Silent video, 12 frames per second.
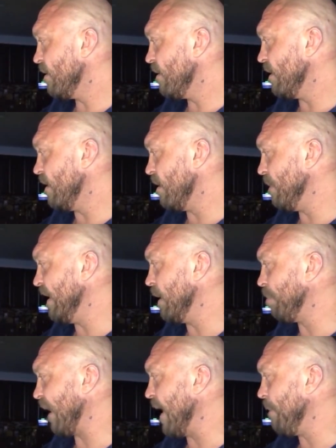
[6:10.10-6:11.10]
You know, I'm eating
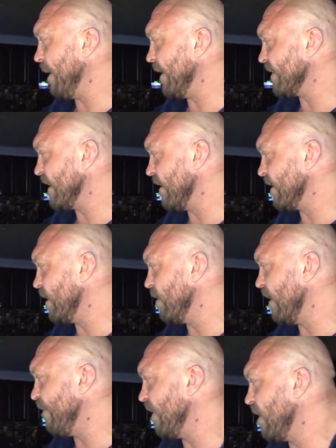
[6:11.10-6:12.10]
plant-based now, too.
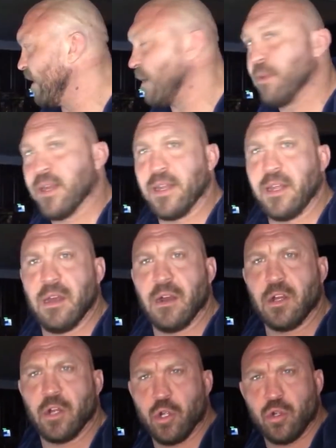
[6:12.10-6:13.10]
I feel like I'm getting
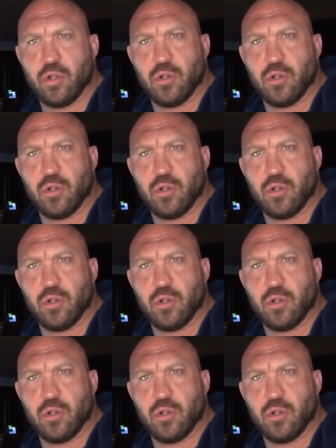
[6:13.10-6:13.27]
younger.